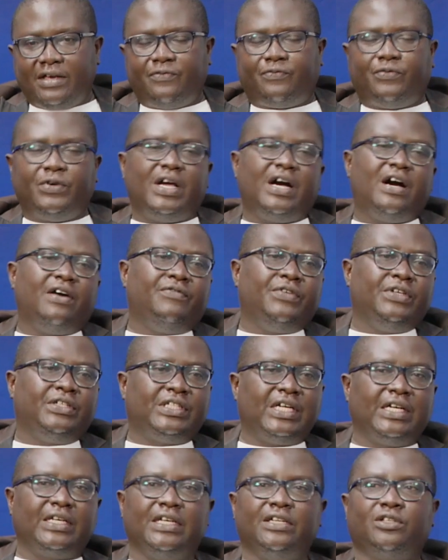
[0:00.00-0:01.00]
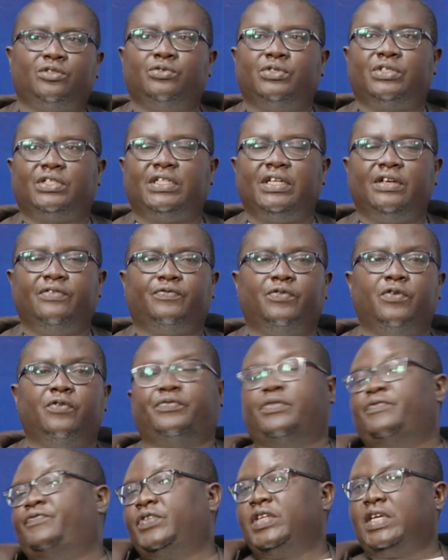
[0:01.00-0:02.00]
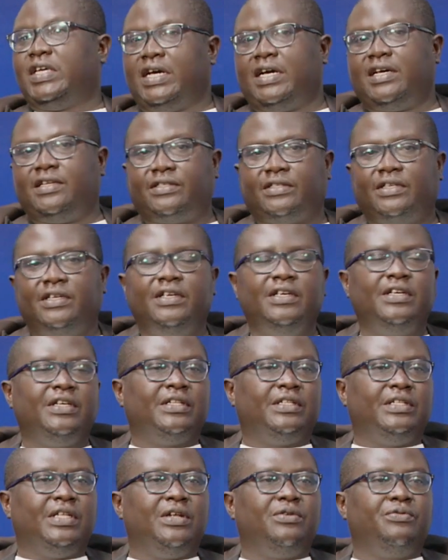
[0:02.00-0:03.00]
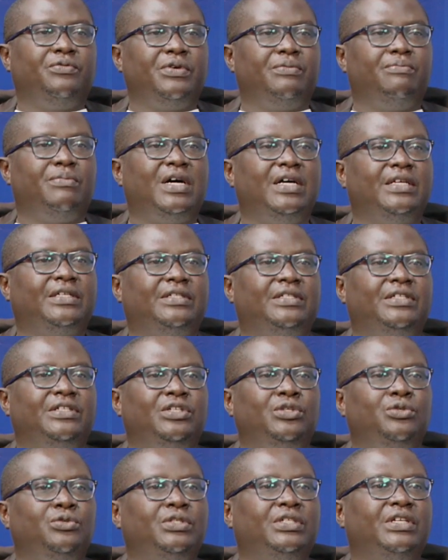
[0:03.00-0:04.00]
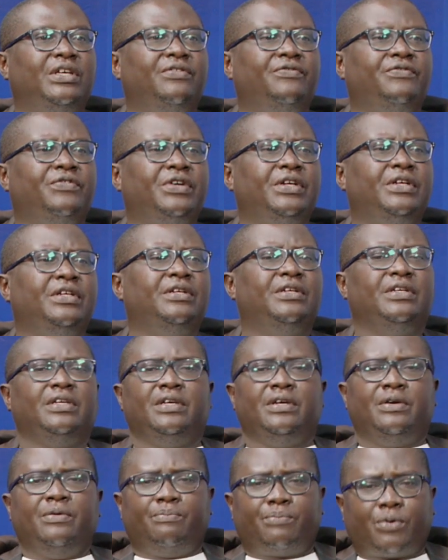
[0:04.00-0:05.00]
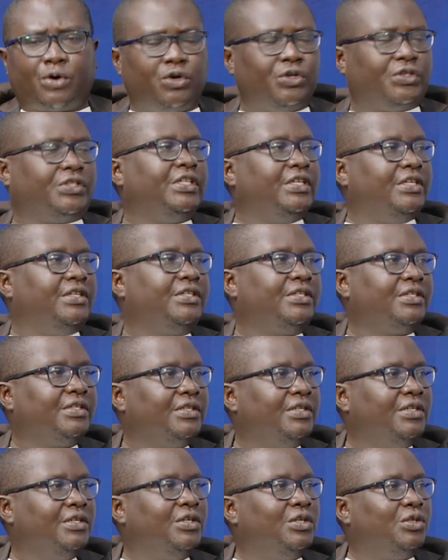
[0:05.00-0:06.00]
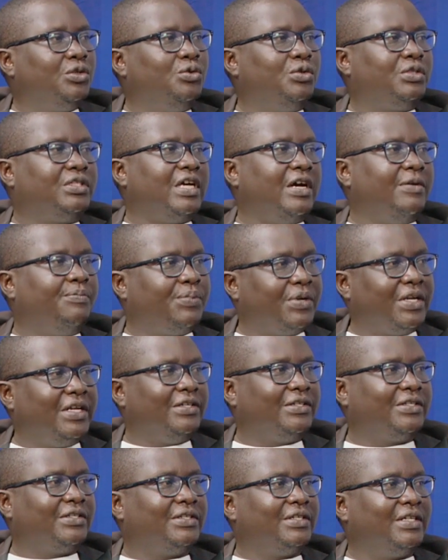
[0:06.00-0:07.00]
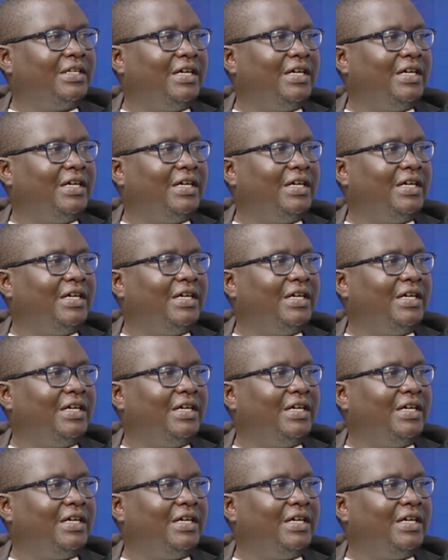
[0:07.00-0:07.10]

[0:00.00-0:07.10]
If we have a target to stay for 50 years, then we must use every process to suppress.